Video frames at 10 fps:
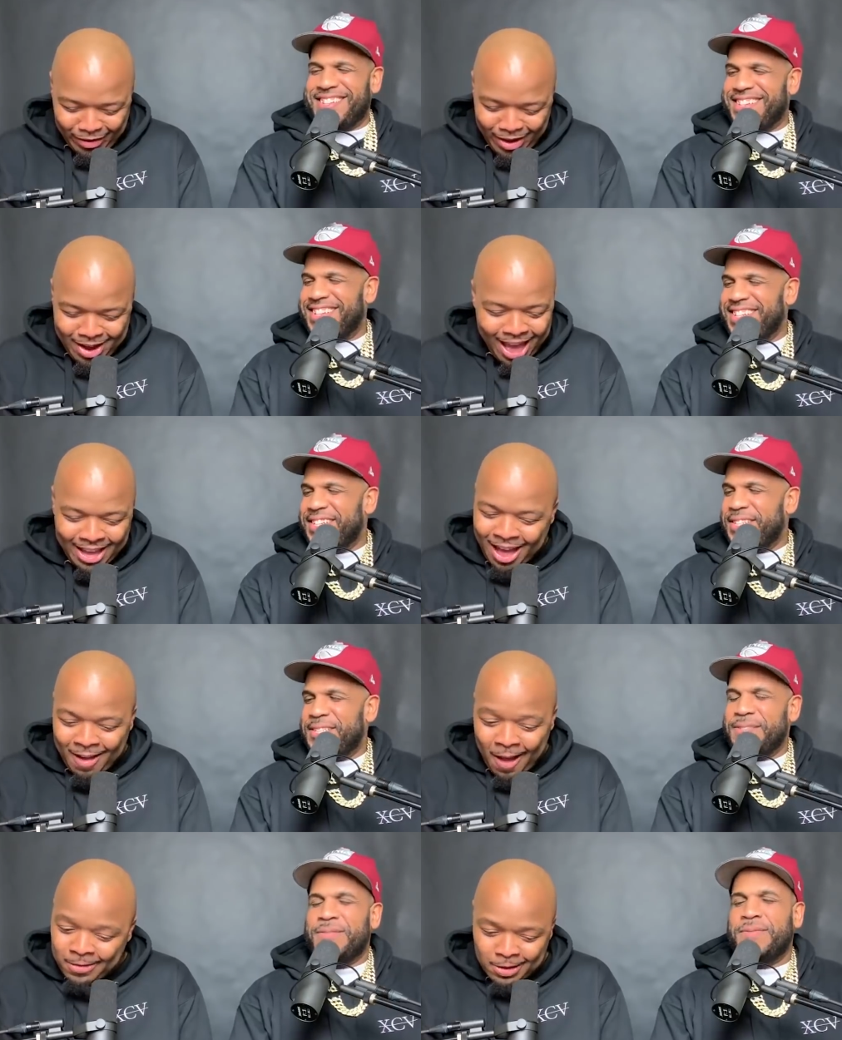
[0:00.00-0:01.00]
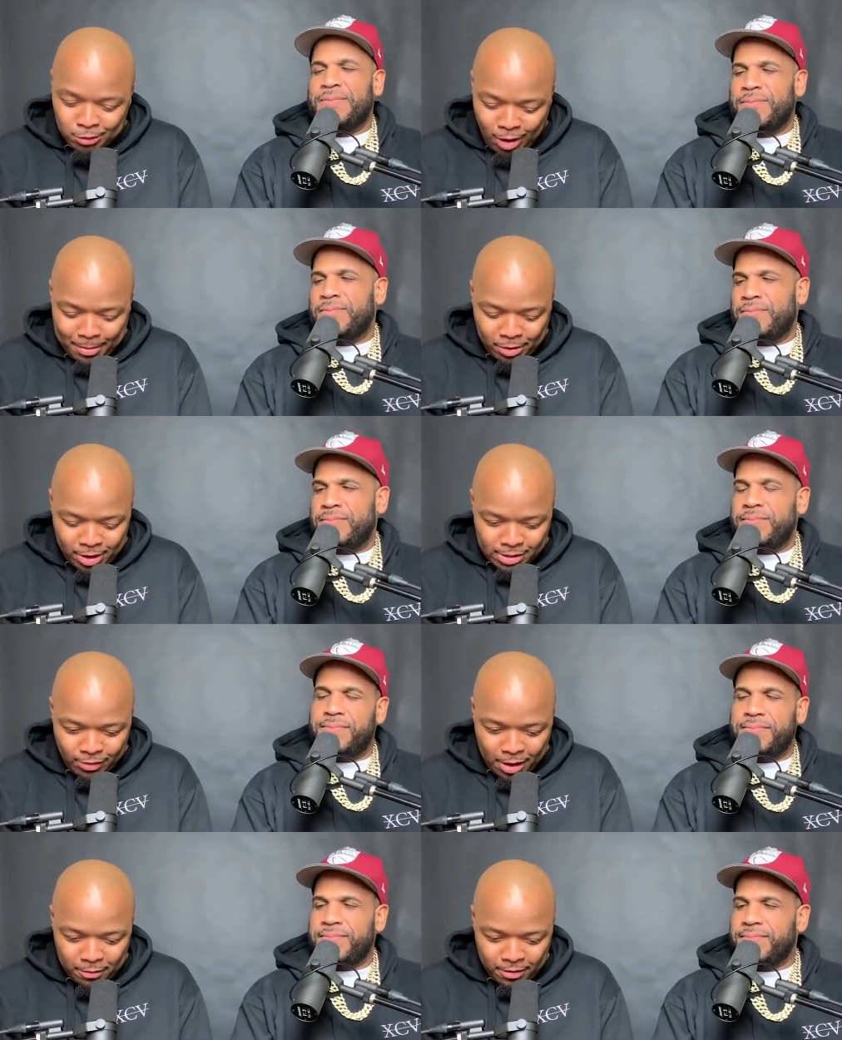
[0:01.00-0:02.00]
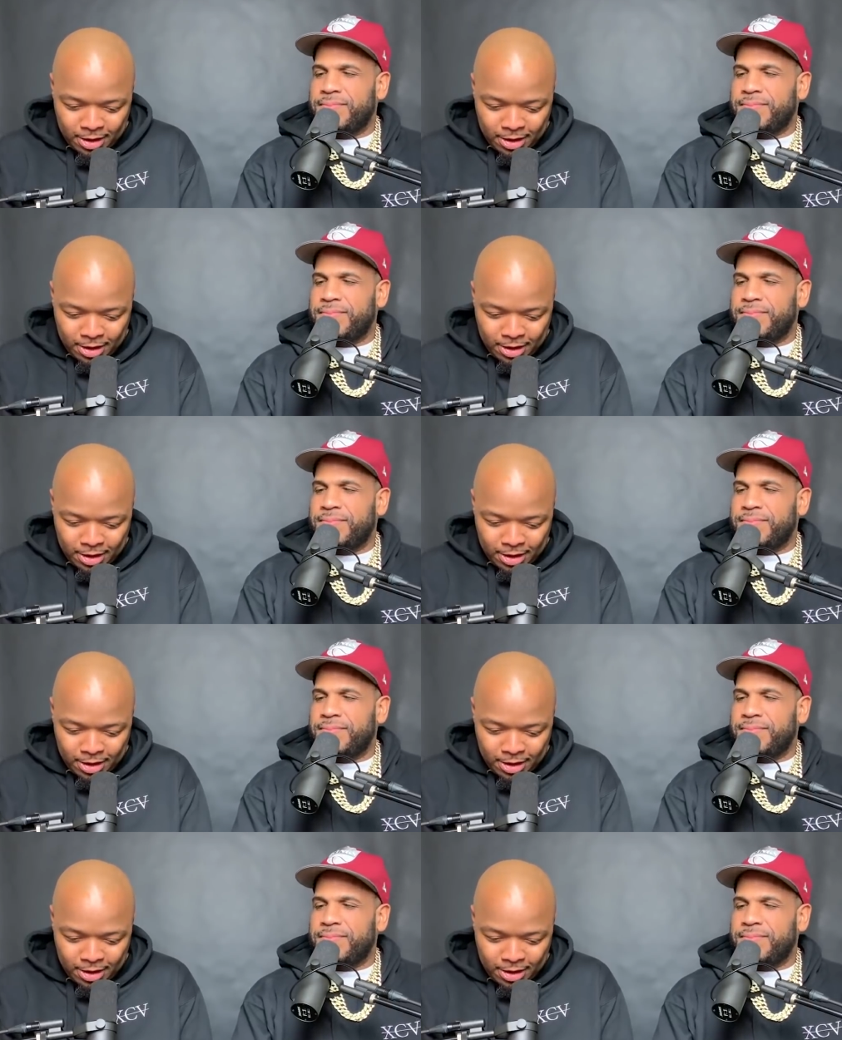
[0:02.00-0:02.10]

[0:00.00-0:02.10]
Speaker 1: Hold on, I, I it's gonna drive me crazy if I don't